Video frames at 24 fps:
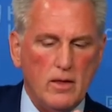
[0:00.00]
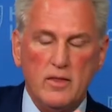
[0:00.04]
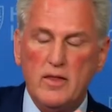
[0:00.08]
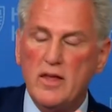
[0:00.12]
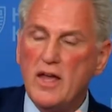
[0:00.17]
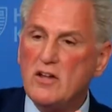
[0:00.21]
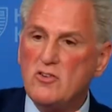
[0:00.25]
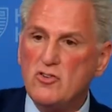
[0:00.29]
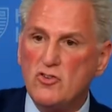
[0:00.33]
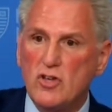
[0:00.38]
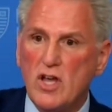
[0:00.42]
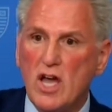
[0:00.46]

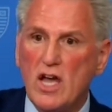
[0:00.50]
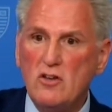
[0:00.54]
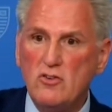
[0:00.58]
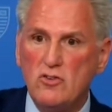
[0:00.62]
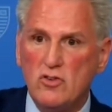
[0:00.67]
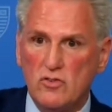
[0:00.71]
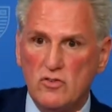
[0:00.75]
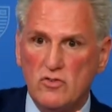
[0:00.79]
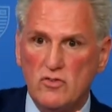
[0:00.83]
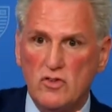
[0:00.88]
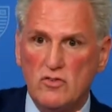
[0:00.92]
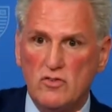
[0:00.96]
The
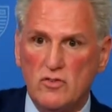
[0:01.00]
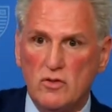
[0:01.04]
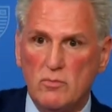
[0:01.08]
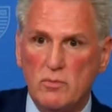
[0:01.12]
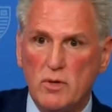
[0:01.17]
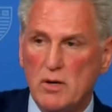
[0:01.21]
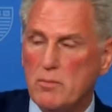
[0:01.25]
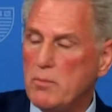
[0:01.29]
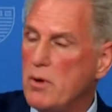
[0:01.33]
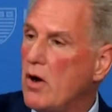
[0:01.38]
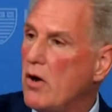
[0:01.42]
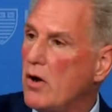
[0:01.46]
education
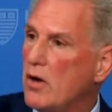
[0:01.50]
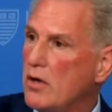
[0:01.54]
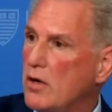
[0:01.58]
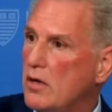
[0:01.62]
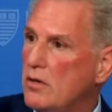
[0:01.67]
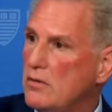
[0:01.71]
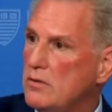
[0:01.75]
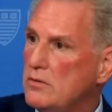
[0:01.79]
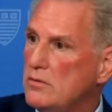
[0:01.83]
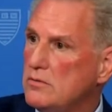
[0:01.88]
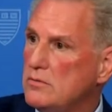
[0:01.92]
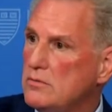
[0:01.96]
system in America.
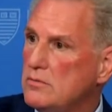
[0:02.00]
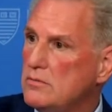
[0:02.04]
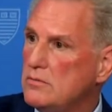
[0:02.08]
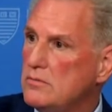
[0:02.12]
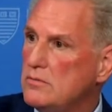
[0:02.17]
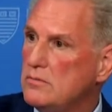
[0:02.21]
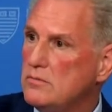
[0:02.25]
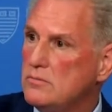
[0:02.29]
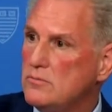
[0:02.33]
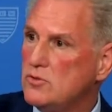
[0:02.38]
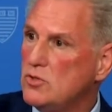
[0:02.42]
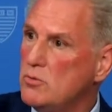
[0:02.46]

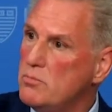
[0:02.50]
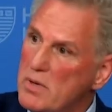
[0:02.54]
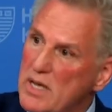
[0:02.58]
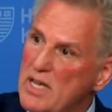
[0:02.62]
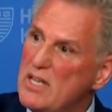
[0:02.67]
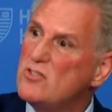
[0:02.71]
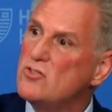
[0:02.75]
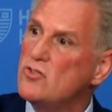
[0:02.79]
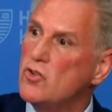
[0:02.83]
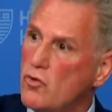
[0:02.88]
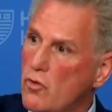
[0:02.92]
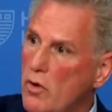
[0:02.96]
To
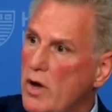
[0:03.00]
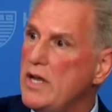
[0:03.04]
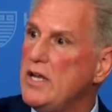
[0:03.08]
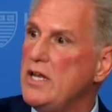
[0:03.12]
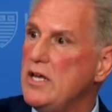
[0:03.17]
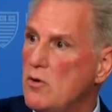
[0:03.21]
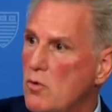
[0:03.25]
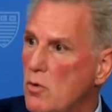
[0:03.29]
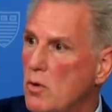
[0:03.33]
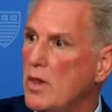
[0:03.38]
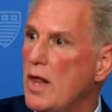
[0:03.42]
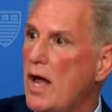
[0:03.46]
me, it's the great
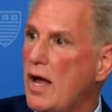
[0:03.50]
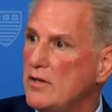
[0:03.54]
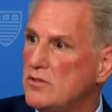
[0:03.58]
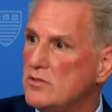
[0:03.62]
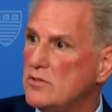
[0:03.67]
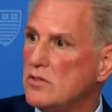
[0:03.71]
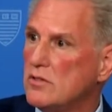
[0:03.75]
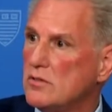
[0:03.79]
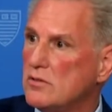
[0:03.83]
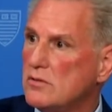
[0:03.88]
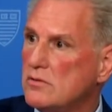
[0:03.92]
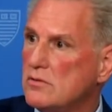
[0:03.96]

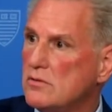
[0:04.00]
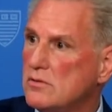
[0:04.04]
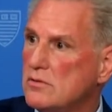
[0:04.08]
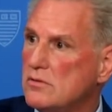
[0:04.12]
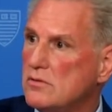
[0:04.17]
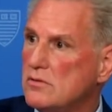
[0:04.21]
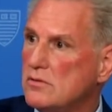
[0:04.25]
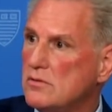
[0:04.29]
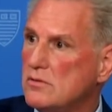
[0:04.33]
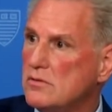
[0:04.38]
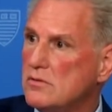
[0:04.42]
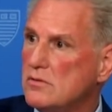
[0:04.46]
equalizer.
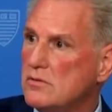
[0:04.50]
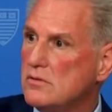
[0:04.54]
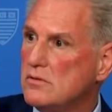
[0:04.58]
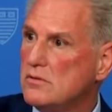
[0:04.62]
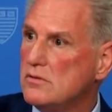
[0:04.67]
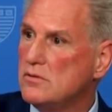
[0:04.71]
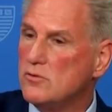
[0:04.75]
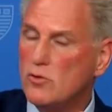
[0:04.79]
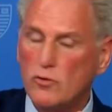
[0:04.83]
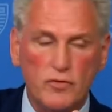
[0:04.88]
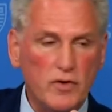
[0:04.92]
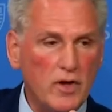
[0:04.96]

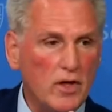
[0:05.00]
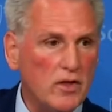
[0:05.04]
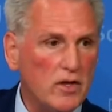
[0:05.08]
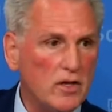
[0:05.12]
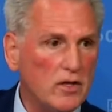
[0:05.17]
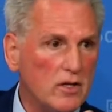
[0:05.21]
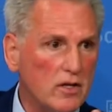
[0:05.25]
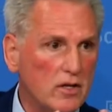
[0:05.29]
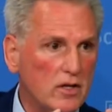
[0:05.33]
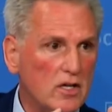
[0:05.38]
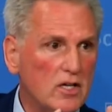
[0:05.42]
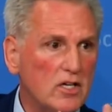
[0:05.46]
We're
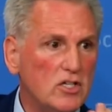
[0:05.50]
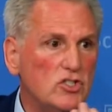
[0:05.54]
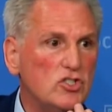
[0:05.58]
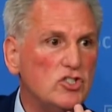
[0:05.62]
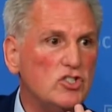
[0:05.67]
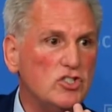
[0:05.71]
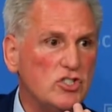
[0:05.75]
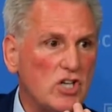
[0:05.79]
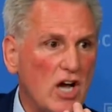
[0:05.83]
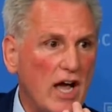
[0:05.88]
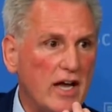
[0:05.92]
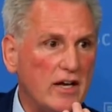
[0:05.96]
failing.
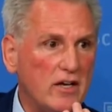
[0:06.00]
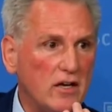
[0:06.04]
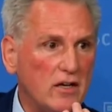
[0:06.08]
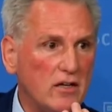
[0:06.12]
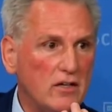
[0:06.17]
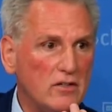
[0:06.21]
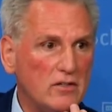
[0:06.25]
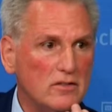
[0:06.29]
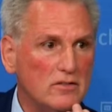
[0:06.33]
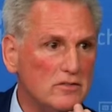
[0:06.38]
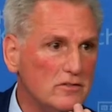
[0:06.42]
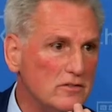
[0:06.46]
China.
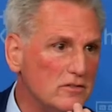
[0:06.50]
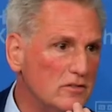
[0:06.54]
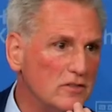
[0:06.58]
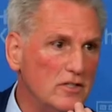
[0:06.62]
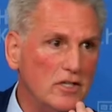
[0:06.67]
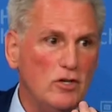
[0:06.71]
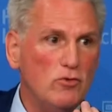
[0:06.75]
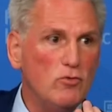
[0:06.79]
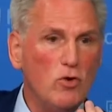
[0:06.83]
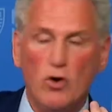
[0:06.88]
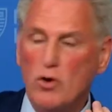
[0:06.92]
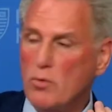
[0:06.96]

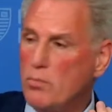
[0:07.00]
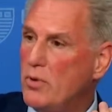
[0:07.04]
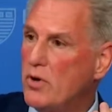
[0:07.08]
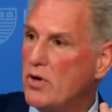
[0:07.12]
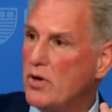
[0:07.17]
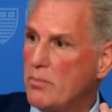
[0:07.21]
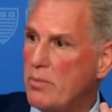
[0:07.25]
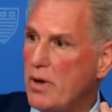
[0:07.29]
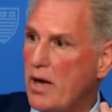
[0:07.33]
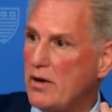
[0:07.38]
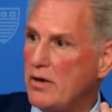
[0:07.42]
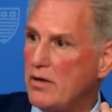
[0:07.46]
He wrote a
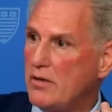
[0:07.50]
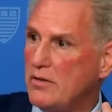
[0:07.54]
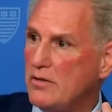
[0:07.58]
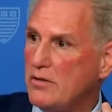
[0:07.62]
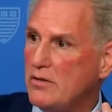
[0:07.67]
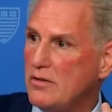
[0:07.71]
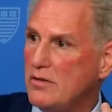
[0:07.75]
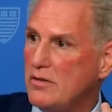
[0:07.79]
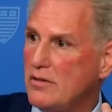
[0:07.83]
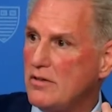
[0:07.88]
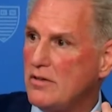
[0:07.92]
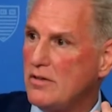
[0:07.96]
book about
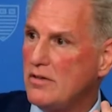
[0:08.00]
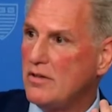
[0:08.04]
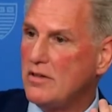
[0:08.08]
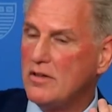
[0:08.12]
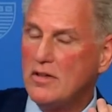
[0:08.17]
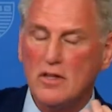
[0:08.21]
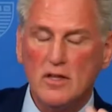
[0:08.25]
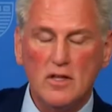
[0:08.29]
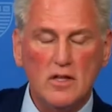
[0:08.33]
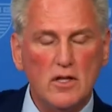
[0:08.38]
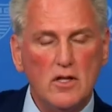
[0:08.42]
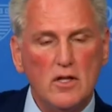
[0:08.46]
it.
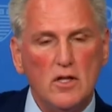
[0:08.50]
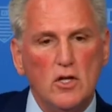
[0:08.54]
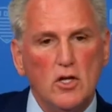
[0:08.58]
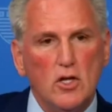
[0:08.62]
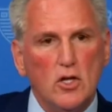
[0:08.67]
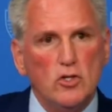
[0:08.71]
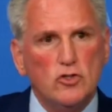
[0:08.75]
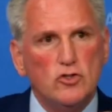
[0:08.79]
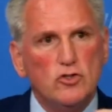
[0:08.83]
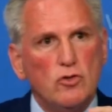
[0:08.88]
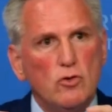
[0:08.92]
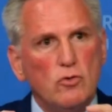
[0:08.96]

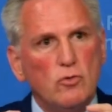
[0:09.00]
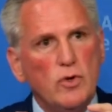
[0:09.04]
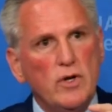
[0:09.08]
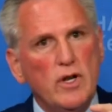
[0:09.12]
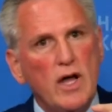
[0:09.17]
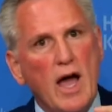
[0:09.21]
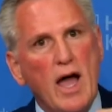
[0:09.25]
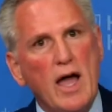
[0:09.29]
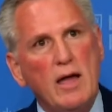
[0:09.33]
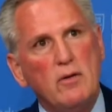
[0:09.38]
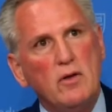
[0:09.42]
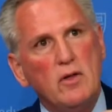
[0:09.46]
So when
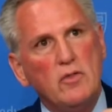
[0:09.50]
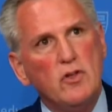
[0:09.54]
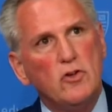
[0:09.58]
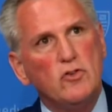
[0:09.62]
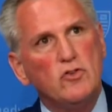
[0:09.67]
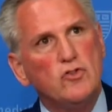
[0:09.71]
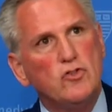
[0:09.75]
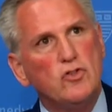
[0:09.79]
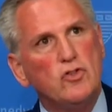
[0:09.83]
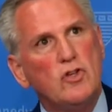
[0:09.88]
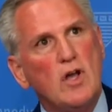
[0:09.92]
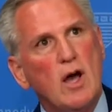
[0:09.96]

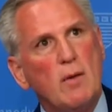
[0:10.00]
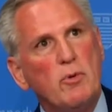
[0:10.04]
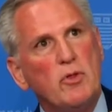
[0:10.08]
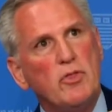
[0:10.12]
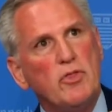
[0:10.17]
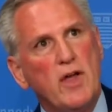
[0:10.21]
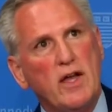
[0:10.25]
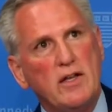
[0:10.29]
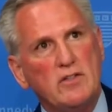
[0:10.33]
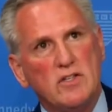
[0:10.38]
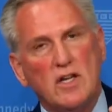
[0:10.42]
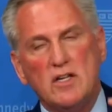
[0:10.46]
there's a couple
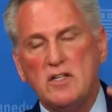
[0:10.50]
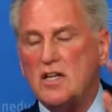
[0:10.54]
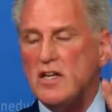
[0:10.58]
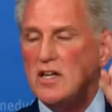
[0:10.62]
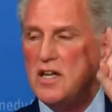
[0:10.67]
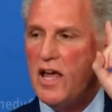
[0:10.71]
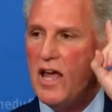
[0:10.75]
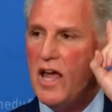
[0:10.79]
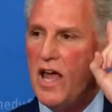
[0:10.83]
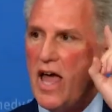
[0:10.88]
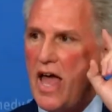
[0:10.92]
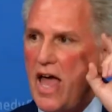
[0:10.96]
things I
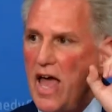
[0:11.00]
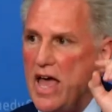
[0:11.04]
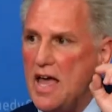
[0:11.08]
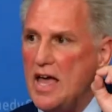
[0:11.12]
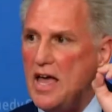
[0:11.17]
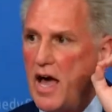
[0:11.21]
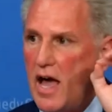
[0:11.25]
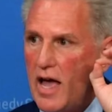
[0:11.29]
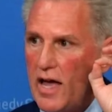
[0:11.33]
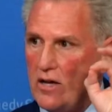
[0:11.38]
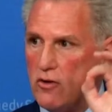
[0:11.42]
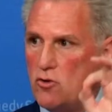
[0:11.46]
did.
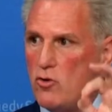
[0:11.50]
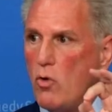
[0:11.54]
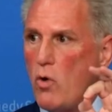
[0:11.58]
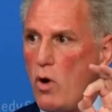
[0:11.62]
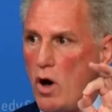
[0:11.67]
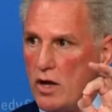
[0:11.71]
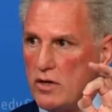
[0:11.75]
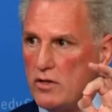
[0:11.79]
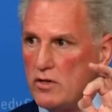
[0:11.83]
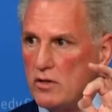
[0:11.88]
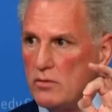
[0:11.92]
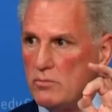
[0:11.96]
AI and
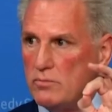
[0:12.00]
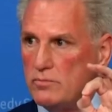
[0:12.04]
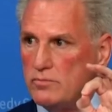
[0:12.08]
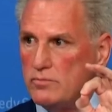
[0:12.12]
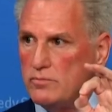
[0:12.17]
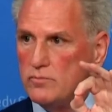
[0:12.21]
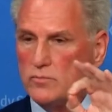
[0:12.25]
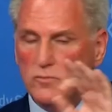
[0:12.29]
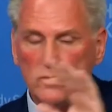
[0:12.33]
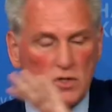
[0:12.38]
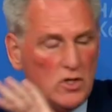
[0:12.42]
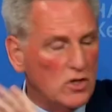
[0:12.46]
quantum.
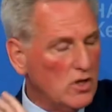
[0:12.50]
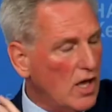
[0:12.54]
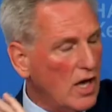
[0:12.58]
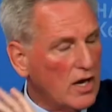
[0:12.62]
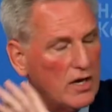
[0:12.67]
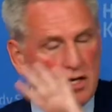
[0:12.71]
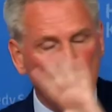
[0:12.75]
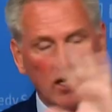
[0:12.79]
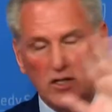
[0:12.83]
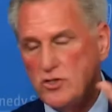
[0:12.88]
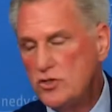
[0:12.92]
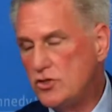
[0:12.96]
A
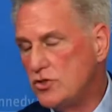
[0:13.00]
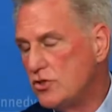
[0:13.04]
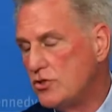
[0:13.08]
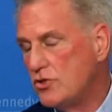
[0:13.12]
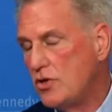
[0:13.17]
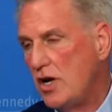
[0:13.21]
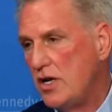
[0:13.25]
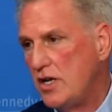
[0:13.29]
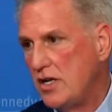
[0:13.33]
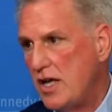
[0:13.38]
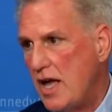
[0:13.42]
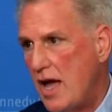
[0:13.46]
lot of countries are
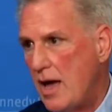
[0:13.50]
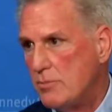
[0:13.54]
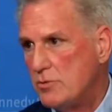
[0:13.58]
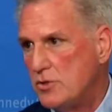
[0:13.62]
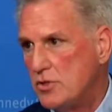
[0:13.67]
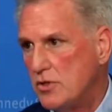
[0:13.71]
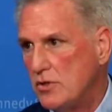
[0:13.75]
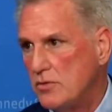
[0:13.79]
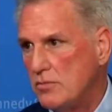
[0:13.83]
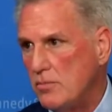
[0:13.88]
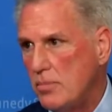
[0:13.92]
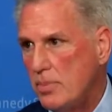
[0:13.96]
trying to
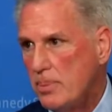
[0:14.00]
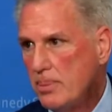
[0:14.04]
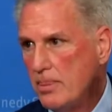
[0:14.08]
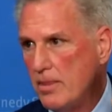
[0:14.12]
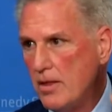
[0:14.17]
capture it.